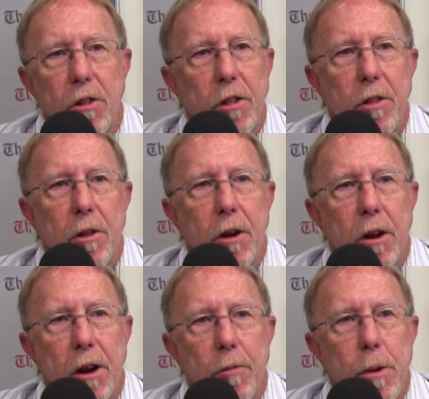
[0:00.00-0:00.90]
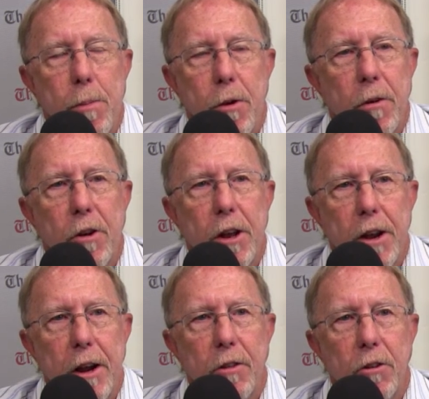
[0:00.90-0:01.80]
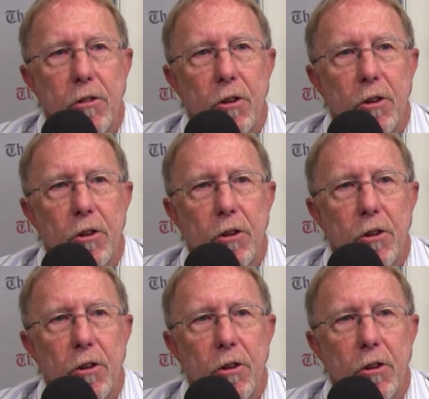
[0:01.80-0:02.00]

And a lot of people never get down there. So